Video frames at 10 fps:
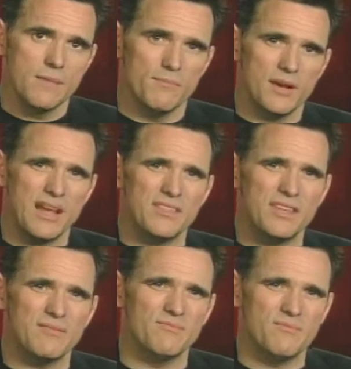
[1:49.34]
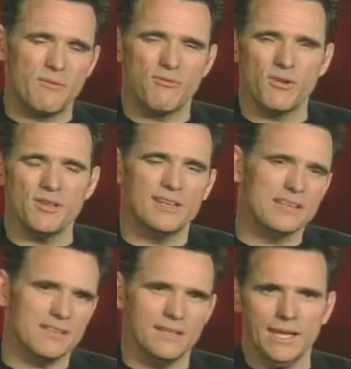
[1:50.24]
But I think before you
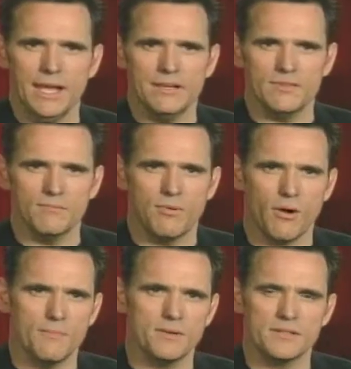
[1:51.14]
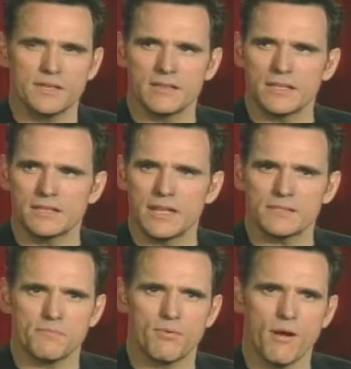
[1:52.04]
get to the agent part, because I think
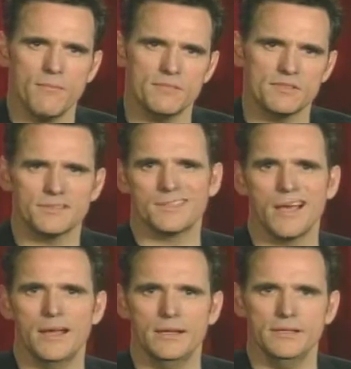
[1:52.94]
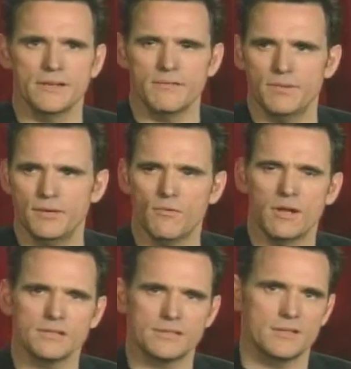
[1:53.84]
that's the problem with society, is everybody
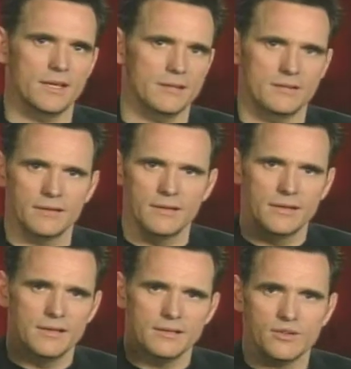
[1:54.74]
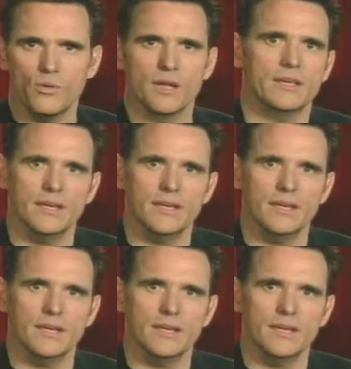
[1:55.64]
wants to get the quick